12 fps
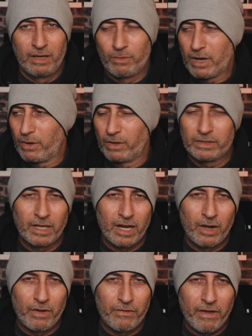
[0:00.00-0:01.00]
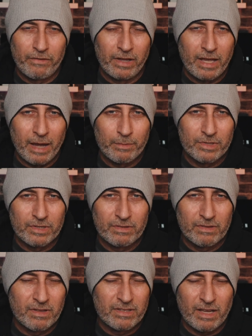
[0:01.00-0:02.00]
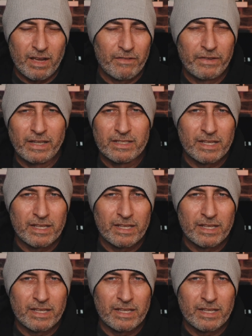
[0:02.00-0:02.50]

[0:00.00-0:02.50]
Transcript: well, I don't know if every camera's, I think